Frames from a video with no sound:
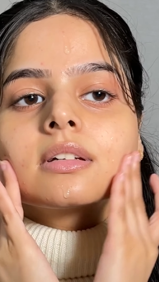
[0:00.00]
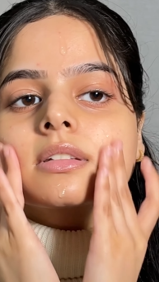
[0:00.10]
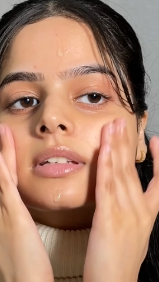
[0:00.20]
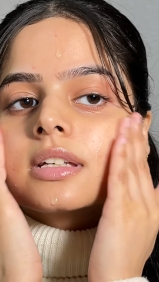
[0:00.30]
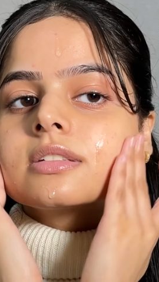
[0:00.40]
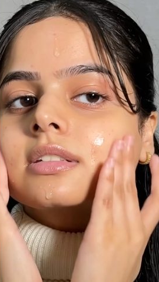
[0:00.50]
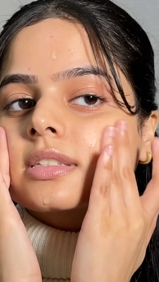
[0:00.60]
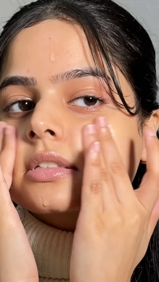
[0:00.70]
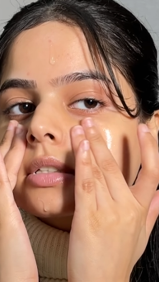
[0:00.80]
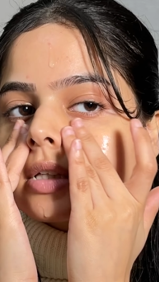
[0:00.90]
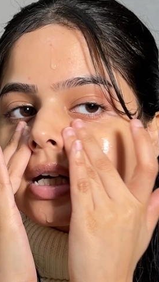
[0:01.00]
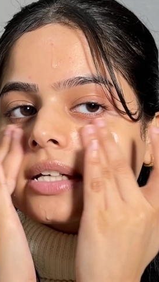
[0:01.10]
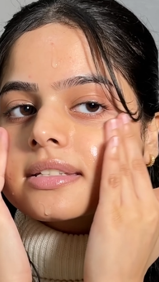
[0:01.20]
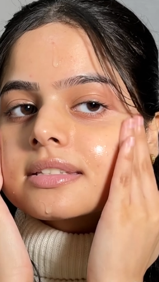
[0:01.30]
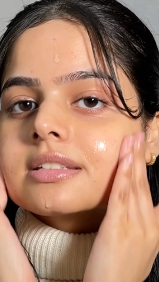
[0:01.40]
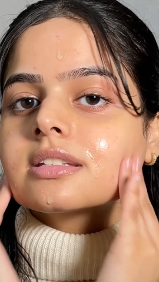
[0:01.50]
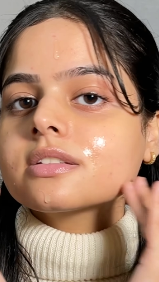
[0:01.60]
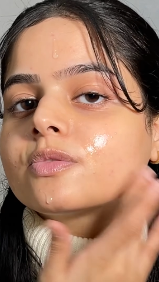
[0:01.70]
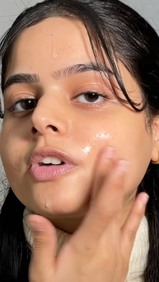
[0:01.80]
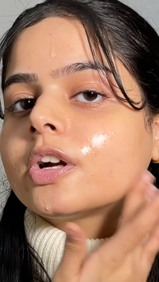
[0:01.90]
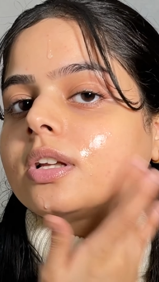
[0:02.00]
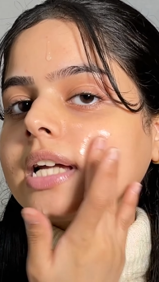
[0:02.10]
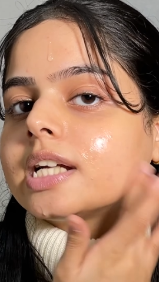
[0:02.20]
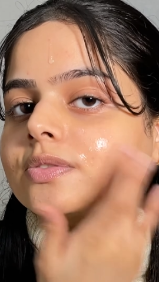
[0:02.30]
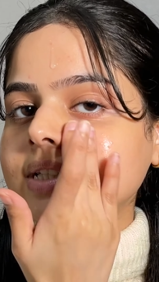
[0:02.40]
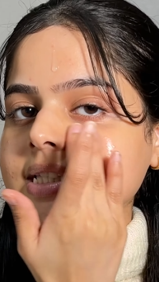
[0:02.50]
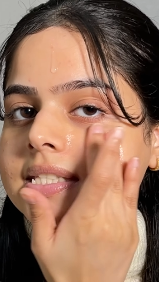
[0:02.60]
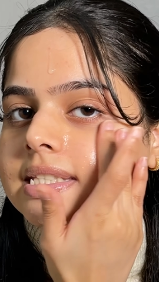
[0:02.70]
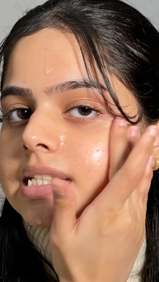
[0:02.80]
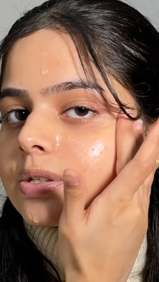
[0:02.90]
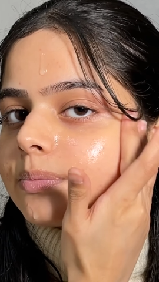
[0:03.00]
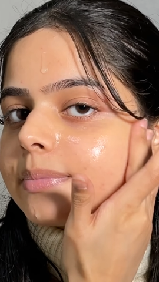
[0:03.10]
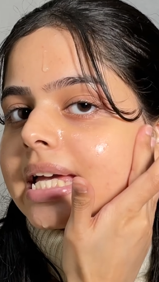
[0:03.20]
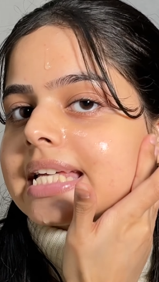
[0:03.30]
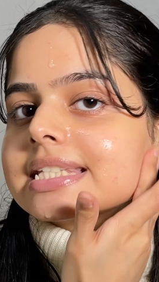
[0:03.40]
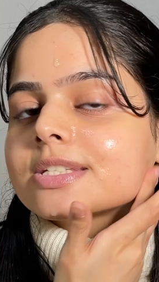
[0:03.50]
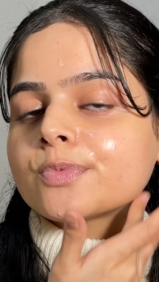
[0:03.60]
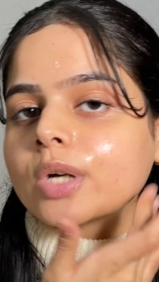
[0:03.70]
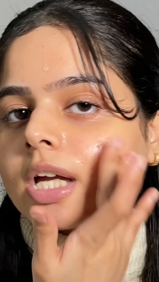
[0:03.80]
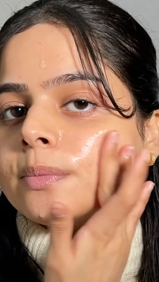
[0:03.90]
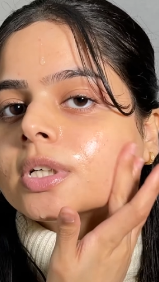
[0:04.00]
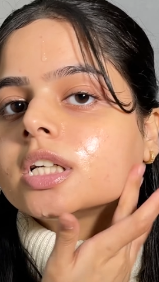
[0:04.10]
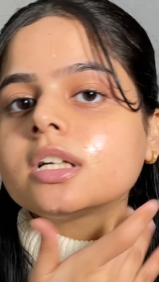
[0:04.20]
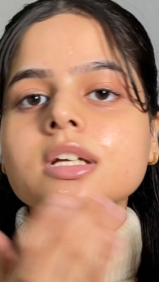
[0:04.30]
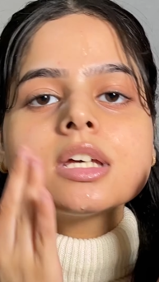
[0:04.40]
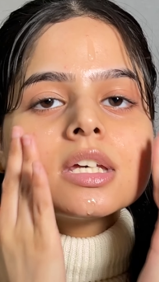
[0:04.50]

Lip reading: So as you can see guys, this is a very lightweight serum based primer.